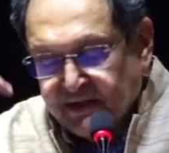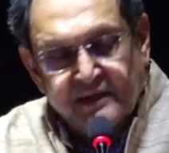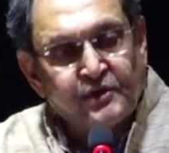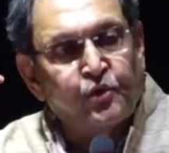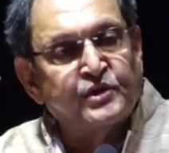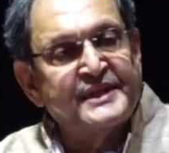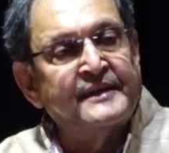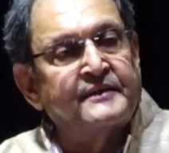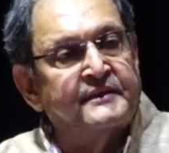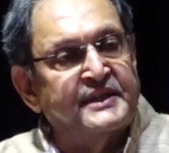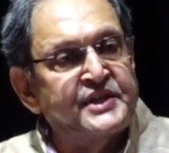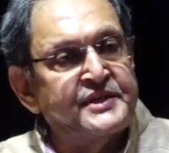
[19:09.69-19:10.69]
it goes and
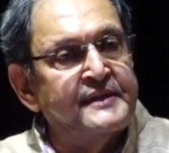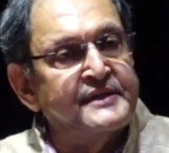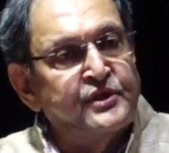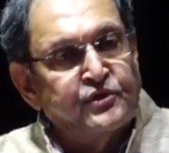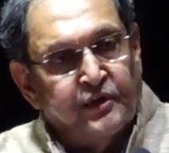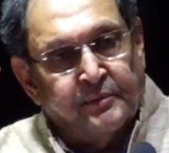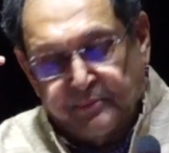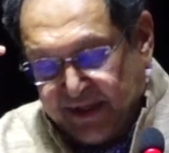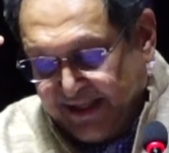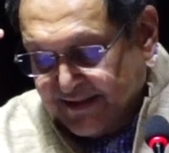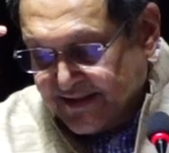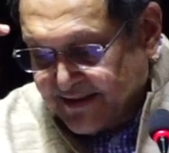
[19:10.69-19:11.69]
registers in your
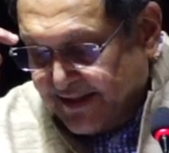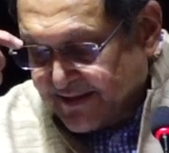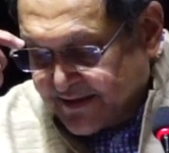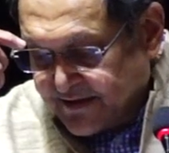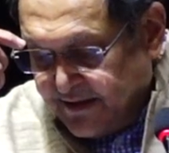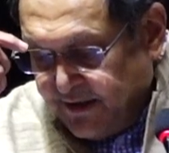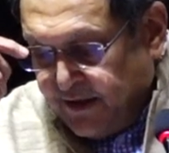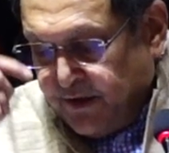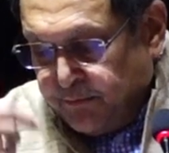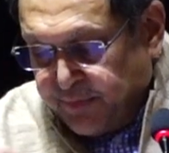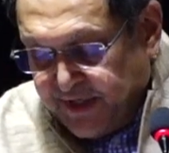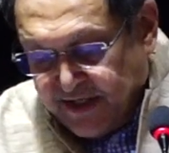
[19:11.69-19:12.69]
brain cells.
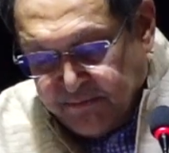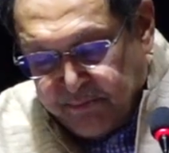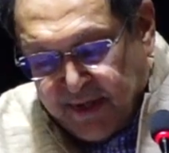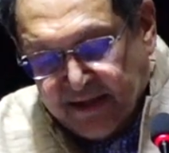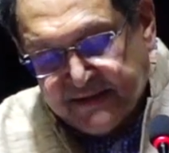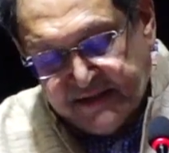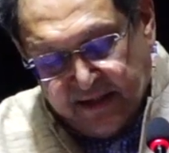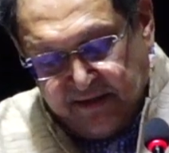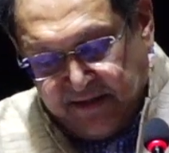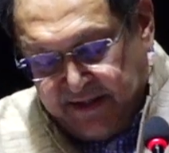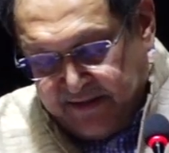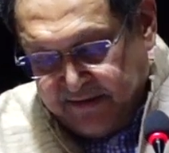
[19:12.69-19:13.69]
Brain paths are
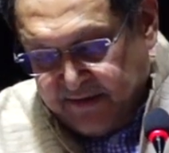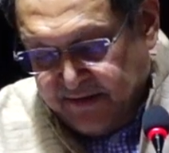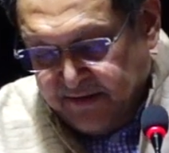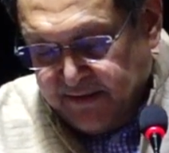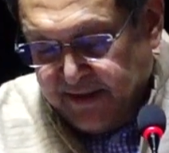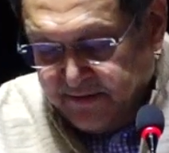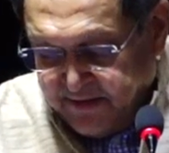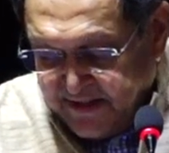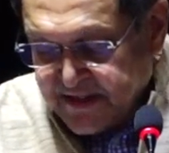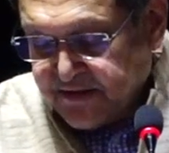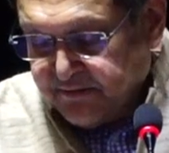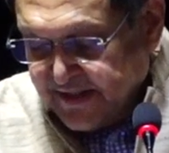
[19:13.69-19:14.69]
created, and
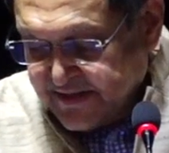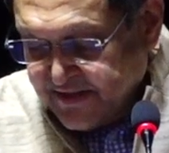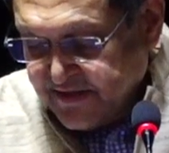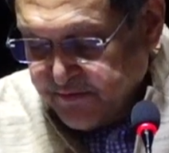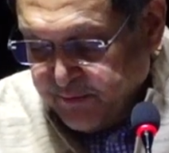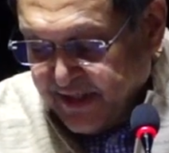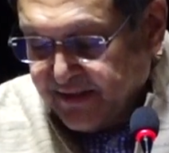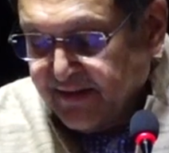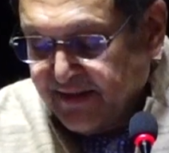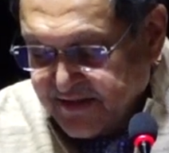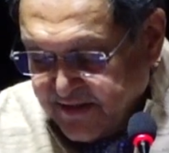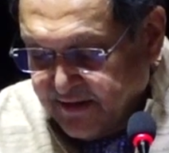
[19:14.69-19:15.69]
these traces make
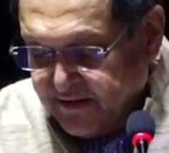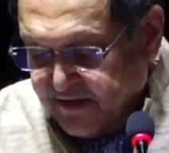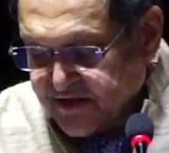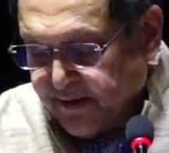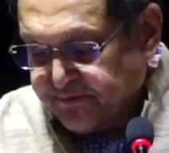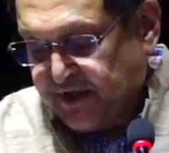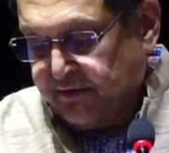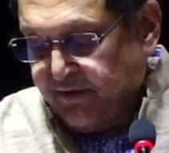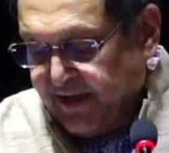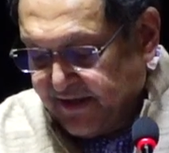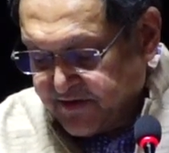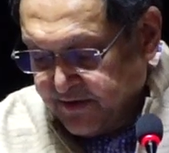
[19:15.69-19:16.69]
easy a
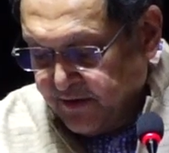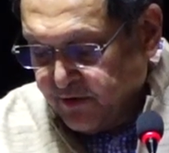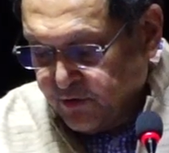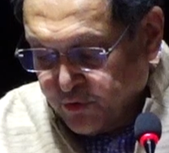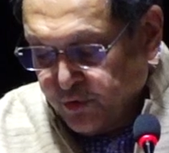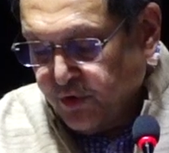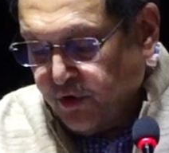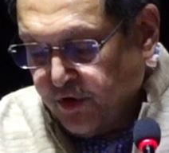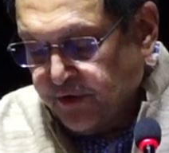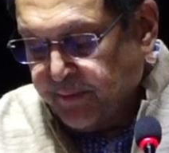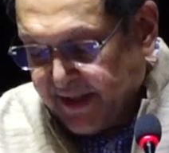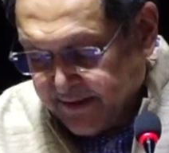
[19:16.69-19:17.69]
subsequent action, good
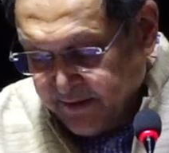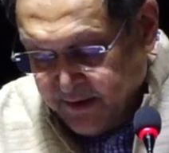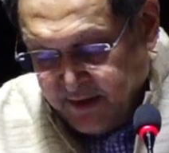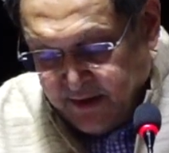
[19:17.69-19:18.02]
or bad.